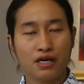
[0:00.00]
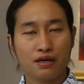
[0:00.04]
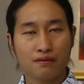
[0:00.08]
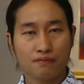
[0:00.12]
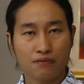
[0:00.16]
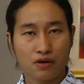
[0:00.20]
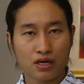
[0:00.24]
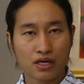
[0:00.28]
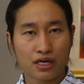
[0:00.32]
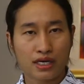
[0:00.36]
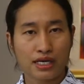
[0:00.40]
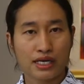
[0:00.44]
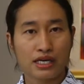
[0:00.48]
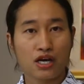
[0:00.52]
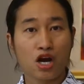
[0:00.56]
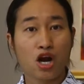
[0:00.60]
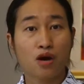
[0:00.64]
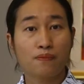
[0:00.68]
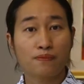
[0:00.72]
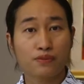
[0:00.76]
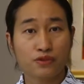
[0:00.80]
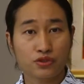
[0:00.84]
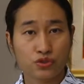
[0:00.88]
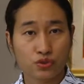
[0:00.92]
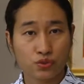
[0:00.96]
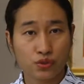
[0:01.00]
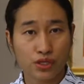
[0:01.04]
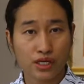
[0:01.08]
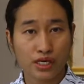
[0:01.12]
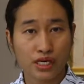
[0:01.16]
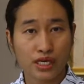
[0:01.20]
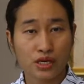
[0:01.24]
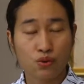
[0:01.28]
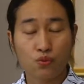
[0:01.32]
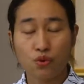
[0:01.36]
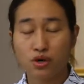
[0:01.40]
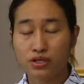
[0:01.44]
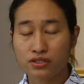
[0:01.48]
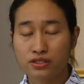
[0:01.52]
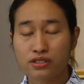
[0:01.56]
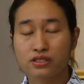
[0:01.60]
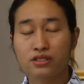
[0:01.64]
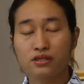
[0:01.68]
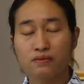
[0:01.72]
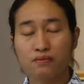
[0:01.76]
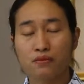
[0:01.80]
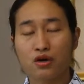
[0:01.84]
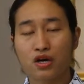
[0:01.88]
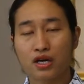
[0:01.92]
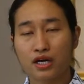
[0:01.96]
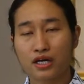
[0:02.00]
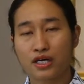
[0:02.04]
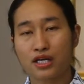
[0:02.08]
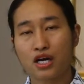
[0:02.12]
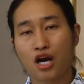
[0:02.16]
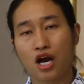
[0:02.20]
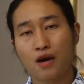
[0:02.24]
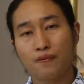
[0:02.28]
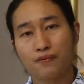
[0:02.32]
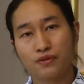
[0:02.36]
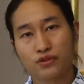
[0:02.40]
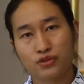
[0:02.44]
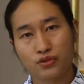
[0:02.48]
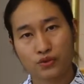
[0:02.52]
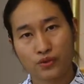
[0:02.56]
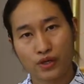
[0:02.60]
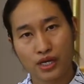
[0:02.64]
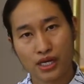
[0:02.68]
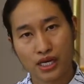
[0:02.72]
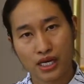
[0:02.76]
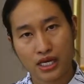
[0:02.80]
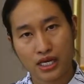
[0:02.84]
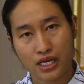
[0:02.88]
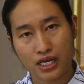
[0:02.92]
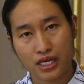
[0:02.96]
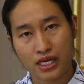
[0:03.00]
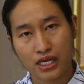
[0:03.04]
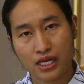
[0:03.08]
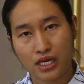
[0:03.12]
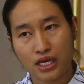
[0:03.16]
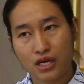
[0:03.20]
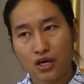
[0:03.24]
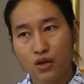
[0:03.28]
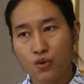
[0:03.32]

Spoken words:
market opportunity, what is the marketing opportunity?